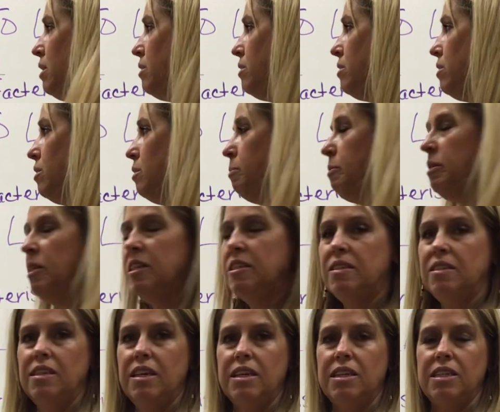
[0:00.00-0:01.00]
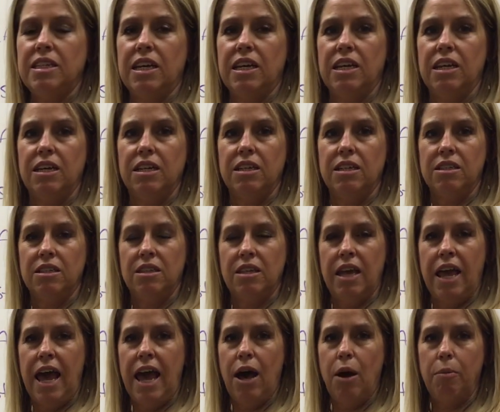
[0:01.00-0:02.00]
So the placenta is
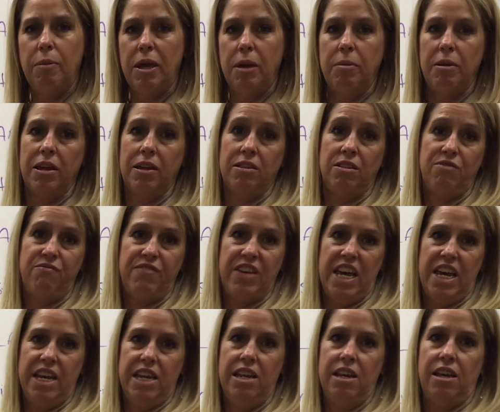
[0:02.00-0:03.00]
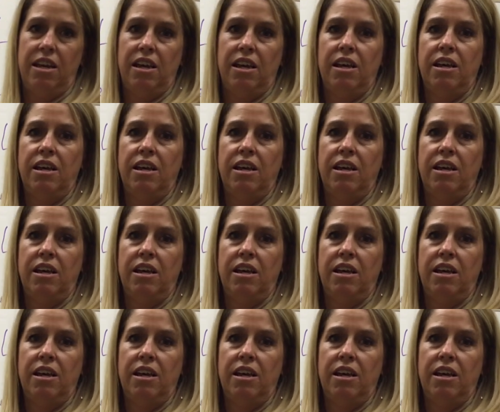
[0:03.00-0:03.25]
how baby is fed.